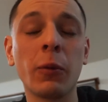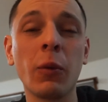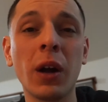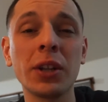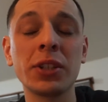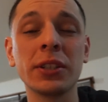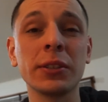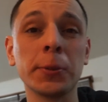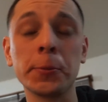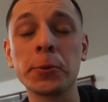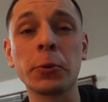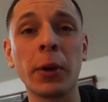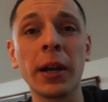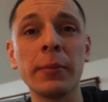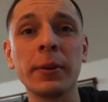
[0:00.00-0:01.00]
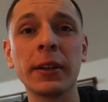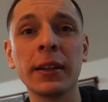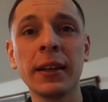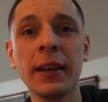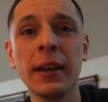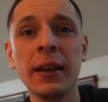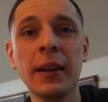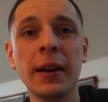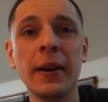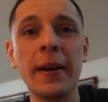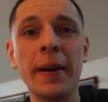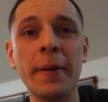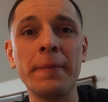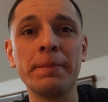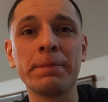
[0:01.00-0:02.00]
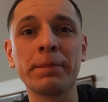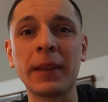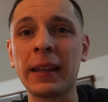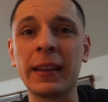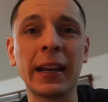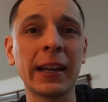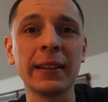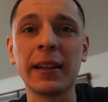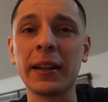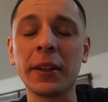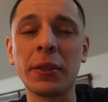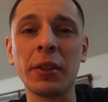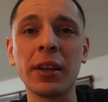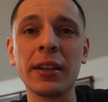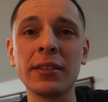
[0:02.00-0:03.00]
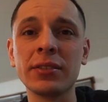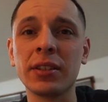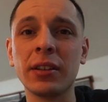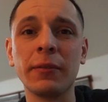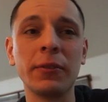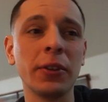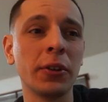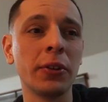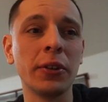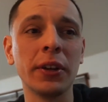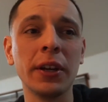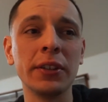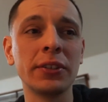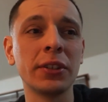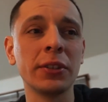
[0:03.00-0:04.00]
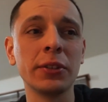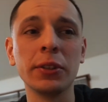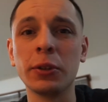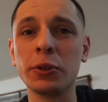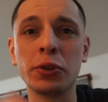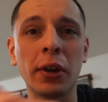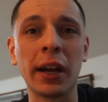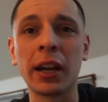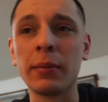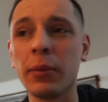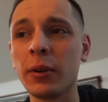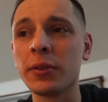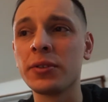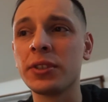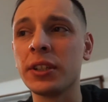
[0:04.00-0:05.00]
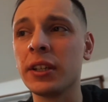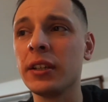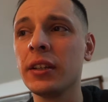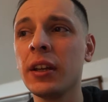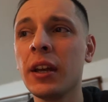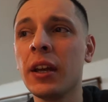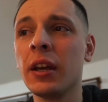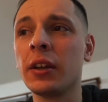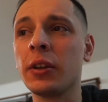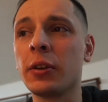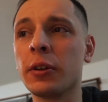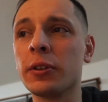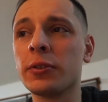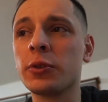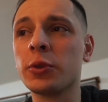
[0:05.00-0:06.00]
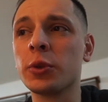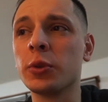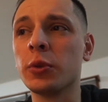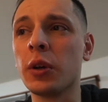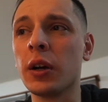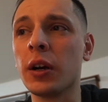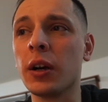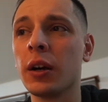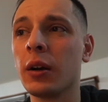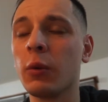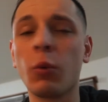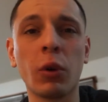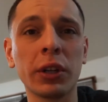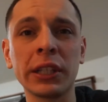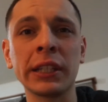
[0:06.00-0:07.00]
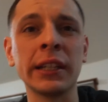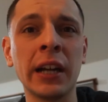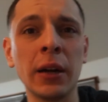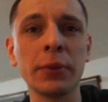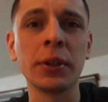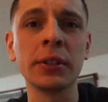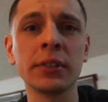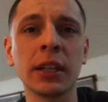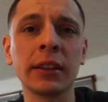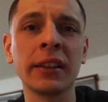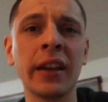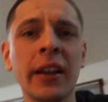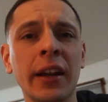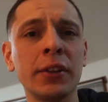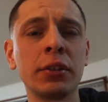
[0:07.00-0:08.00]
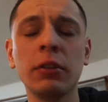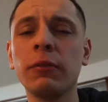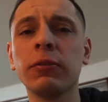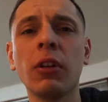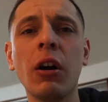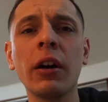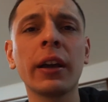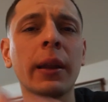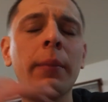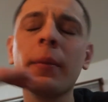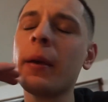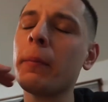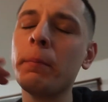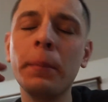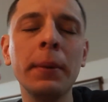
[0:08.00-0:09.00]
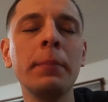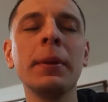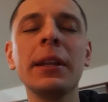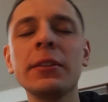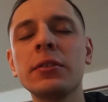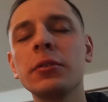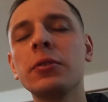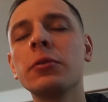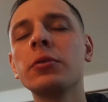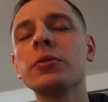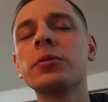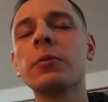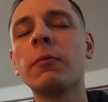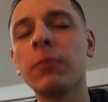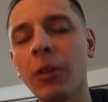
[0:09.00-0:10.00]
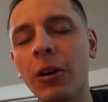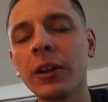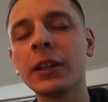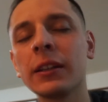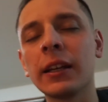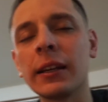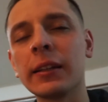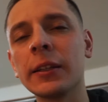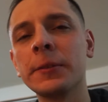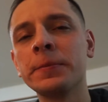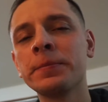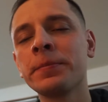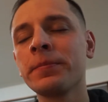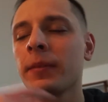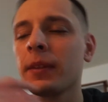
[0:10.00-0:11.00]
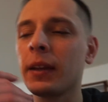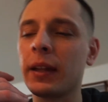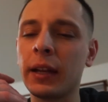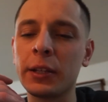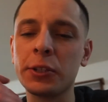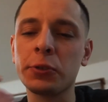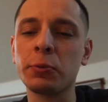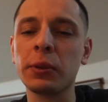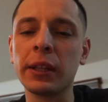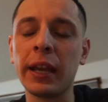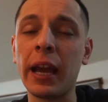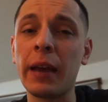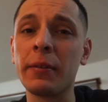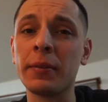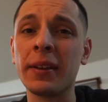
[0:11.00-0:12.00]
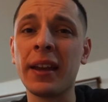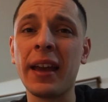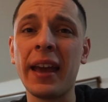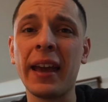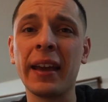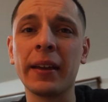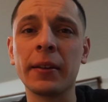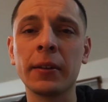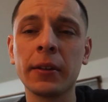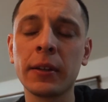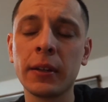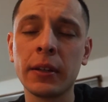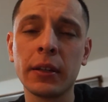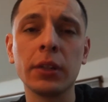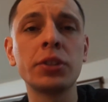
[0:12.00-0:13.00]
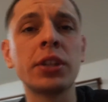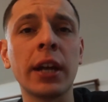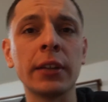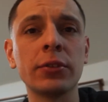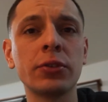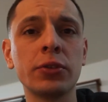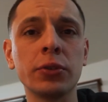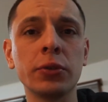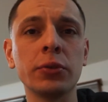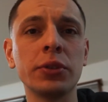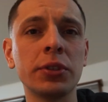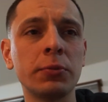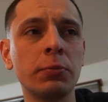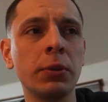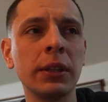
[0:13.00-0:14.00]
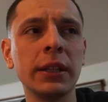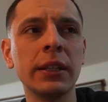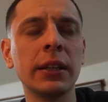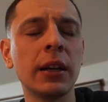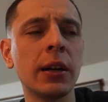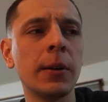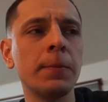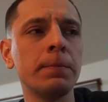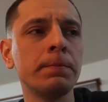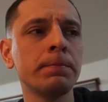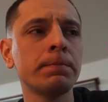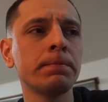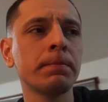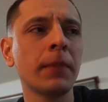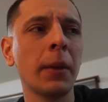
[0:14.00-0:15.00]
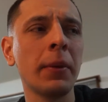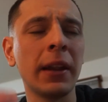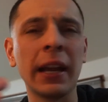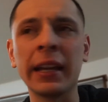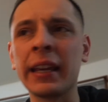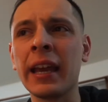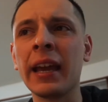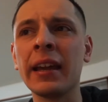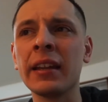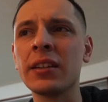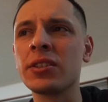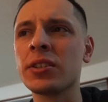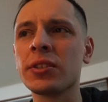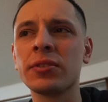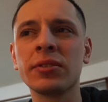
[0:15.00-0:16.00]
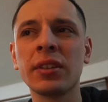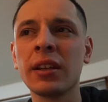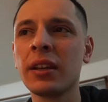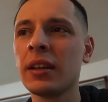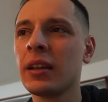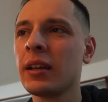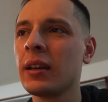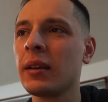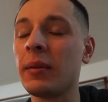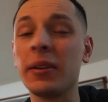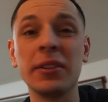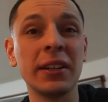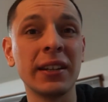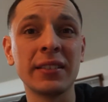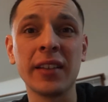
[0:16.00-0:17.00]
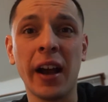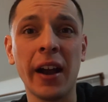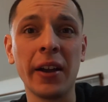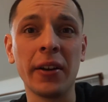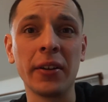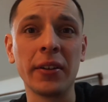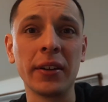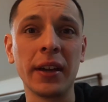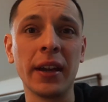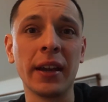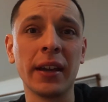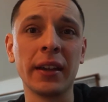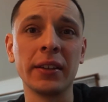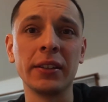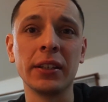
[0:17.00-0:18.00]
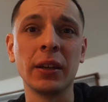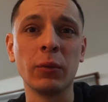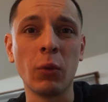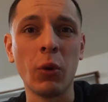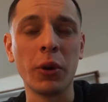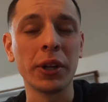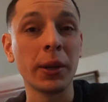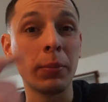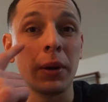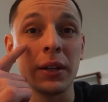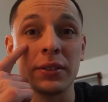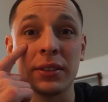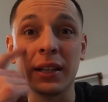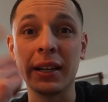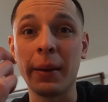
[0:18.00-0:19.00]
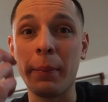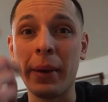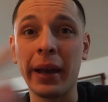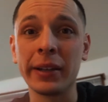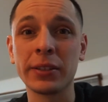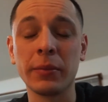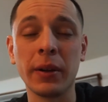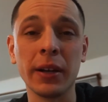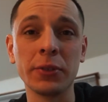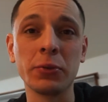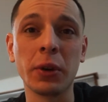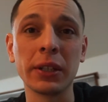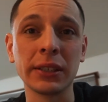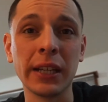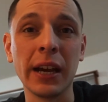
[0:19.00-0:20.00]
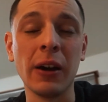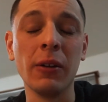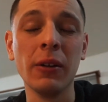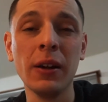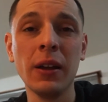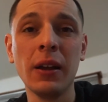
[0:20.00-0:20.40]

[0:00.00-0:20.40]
watching, subscribing. I like a lot of things, and if you're into Dragon Ball Z, you're into working out, things like that, I do vlog, and I've been meaning to do some vlogging lately, and I just really haven't had the chance to just really I can, it's just, man, you get tired and you get worn. You can probably see I got bags on my eyes right now.